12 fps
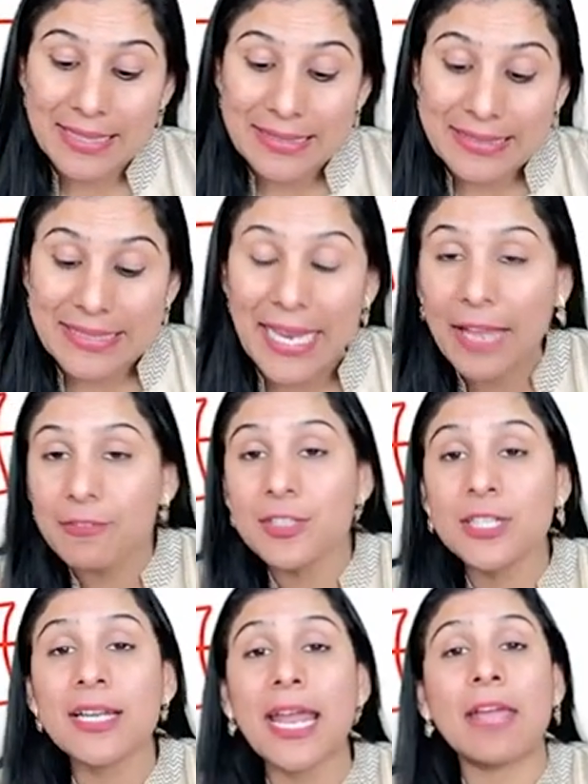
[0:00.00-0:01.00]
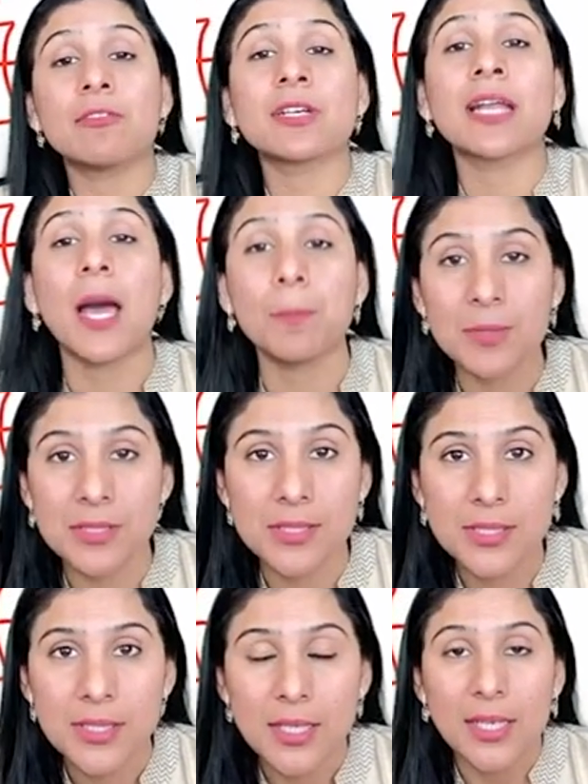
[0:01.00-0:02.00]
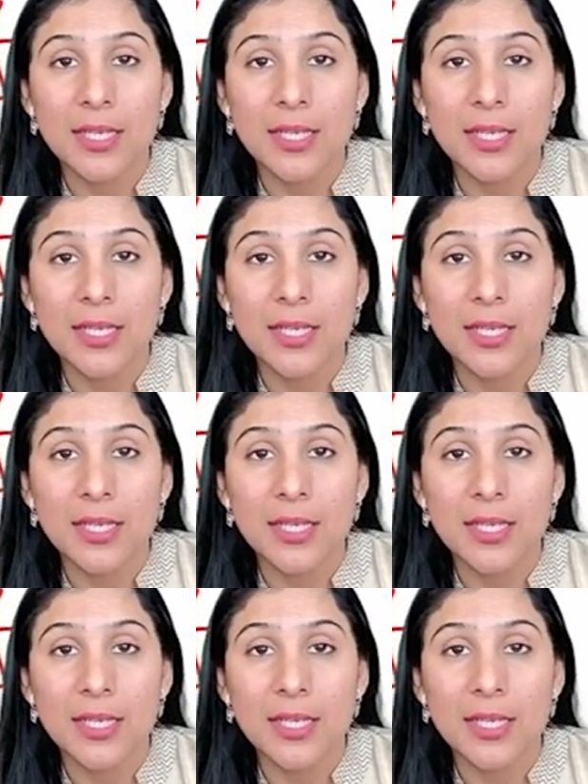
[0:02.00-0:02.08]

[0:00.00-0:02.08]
never ever happens.